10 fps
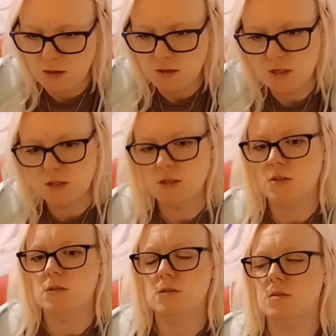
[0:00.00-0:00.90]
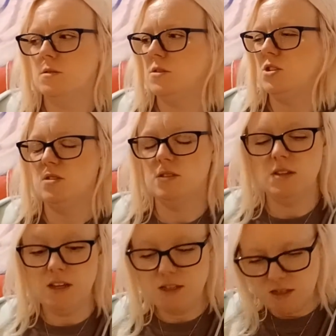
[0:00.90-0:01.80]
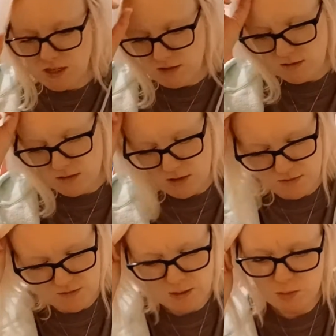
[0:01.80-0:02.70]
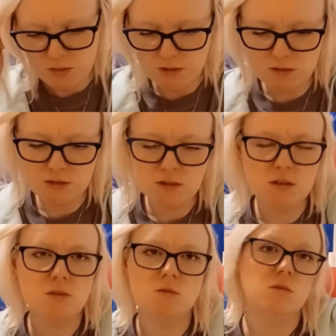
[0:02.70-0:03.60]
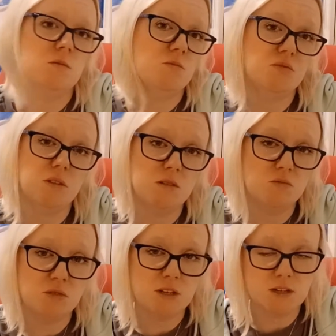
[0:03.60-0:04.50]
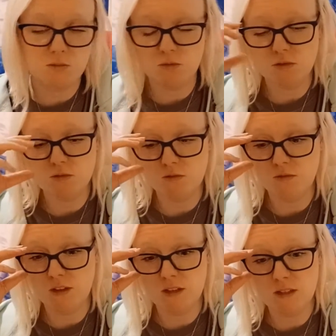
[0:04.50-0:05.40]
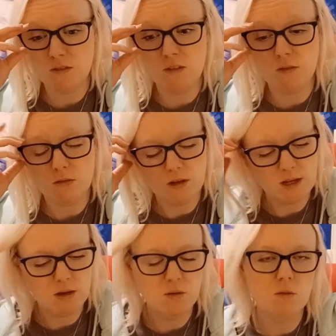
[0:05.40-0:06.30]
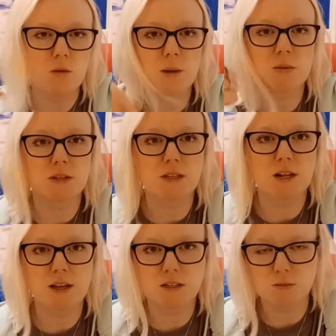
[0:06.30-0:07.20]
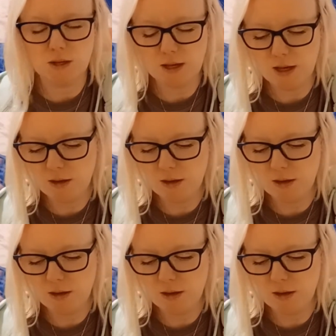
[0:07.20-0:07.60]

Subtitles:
that's shouldn't necessarily have happened, or unpredictable sort of things. It felt like what happened in the last week.